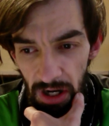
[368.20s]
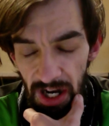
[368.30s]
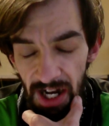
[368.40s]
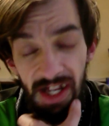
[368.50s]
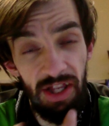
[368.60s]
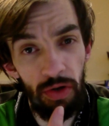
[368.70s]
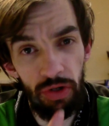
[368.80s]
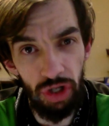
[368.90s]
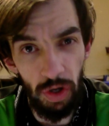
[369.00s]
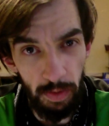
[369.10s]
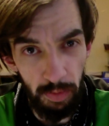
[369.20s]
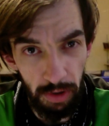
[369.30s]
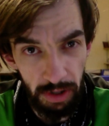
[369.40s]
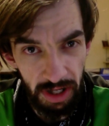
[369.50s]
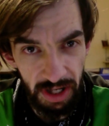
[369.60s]
And in those joke
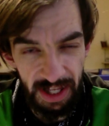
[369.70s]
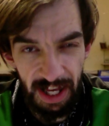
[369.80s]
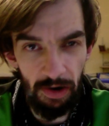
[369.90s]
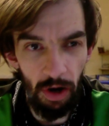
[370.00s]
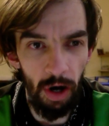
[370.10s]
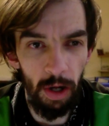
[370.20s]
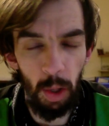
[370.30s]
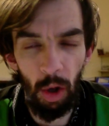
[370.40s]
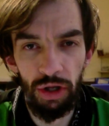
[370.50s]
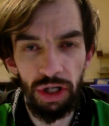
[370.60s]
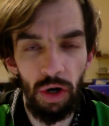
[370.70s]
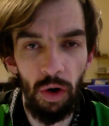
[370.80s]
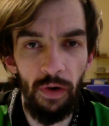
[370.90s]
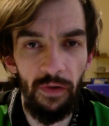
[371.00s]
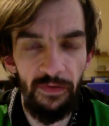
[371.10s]
books, there are a lot
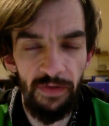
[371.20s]
of